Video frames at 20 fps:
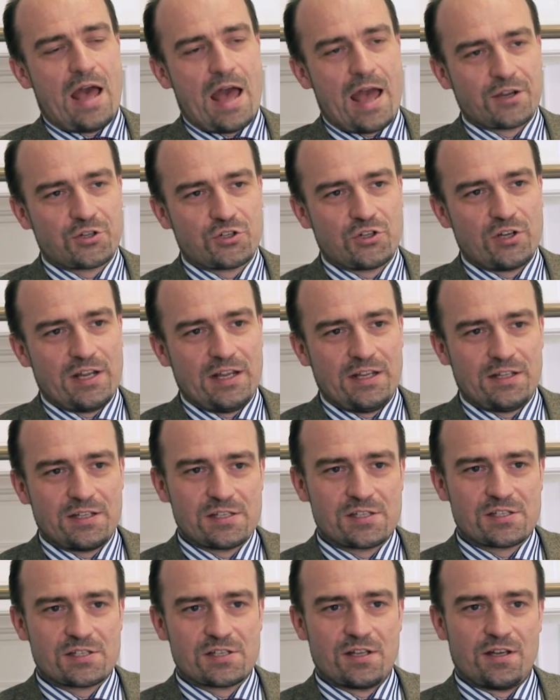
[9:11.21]
actually
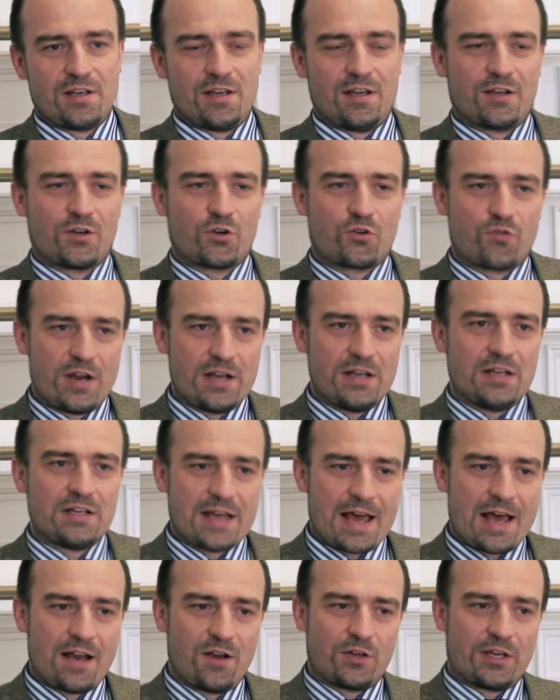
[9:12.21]
this credit
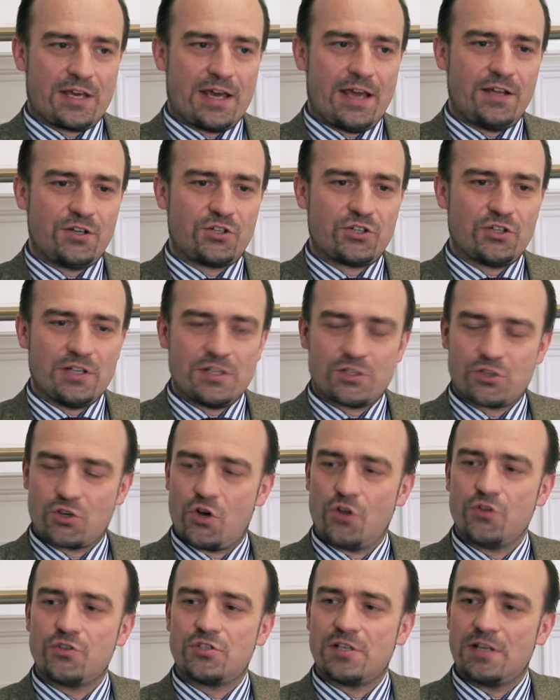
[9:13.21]
allocation is
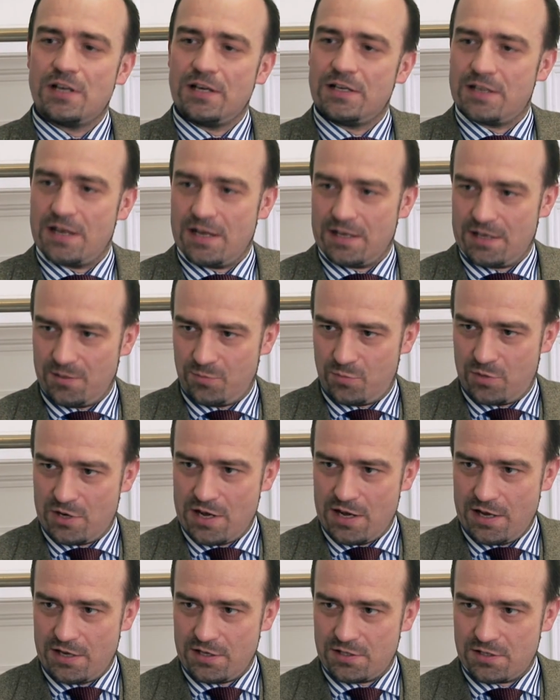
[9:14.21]
constantly taking
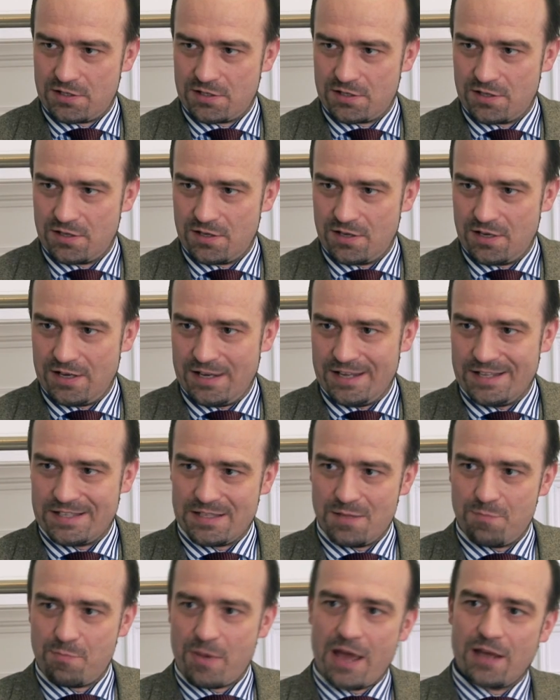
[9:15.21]
place. It's
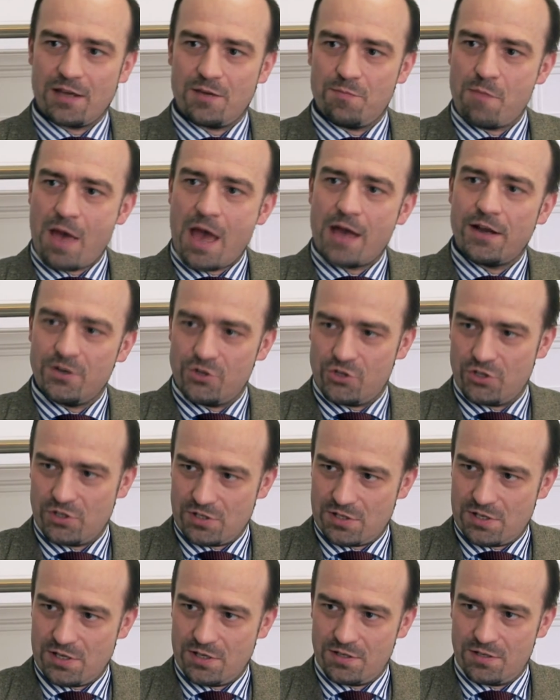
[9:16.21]
the bank
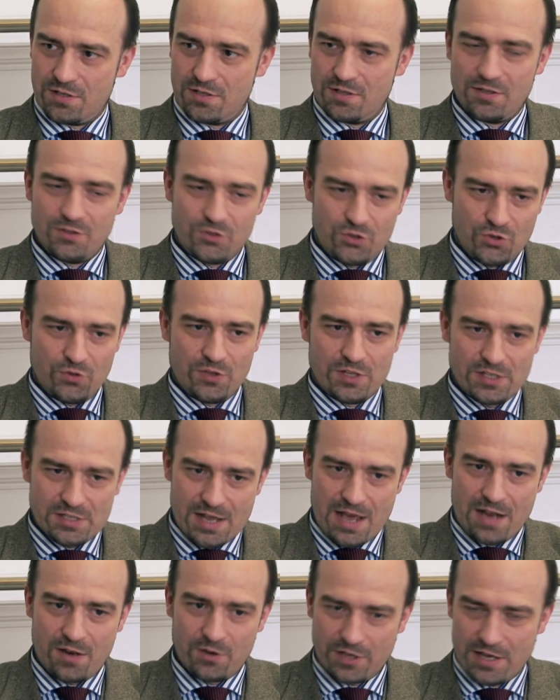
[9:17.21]
managers that do this
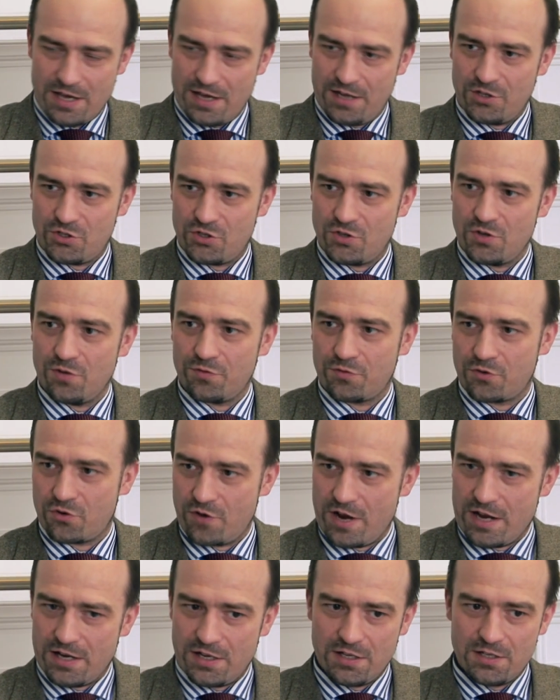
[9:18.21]
allocation of
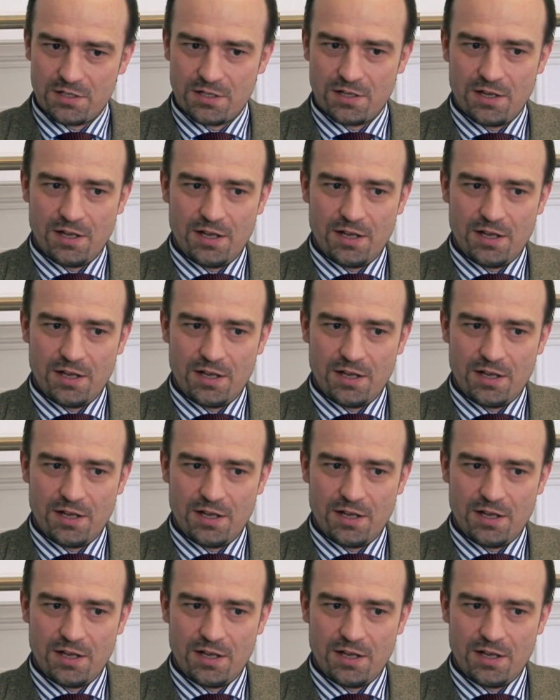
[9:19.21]
credit,